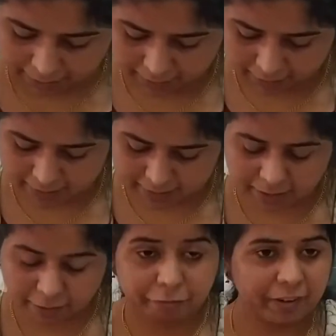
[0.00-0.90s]

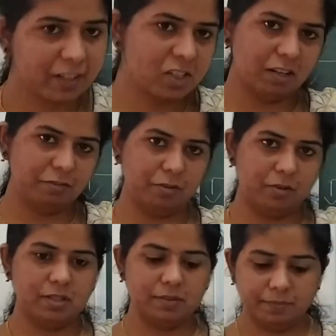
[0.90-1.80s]
is the frictional
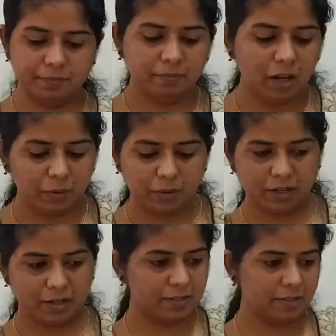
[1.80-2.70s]
force. Now
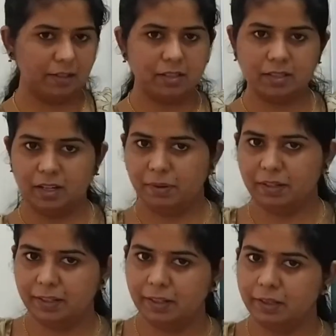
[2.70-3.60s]
you can see the
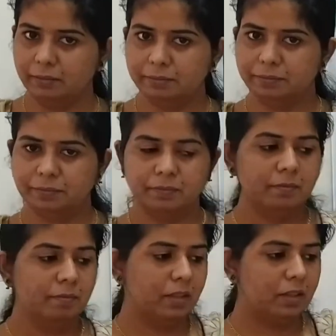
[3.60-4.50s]
table here,
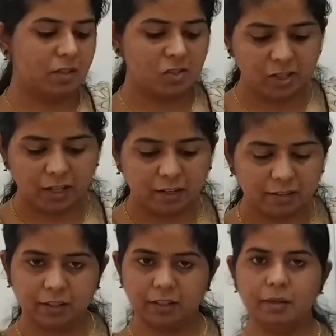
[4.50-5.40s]
the
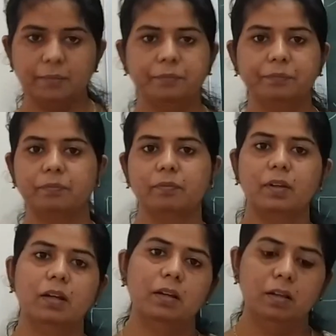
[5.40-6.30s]
chair here.
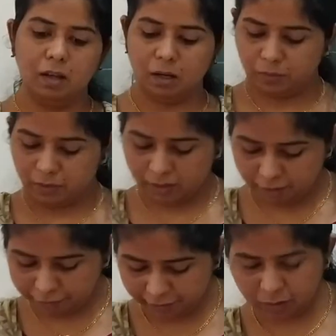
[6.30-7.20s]

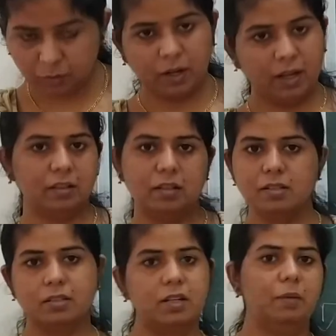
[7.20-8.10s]
Now if I do like
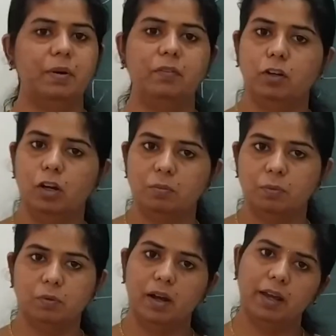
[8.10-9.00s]
this, the table will
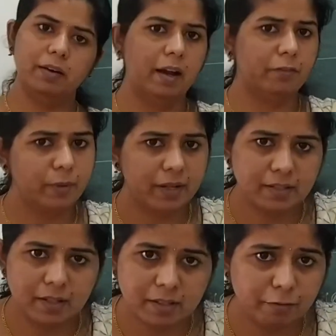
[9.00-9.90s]
not move. I have to
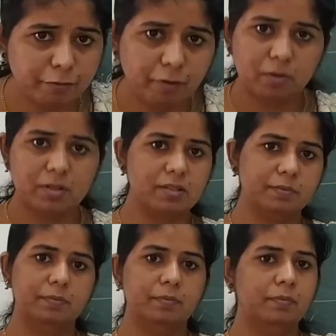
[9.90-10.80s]
exert some
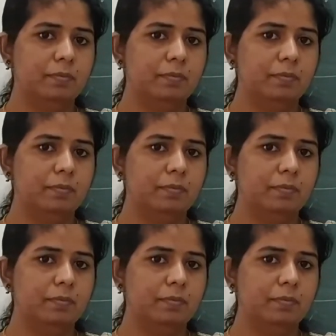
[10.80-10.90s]
force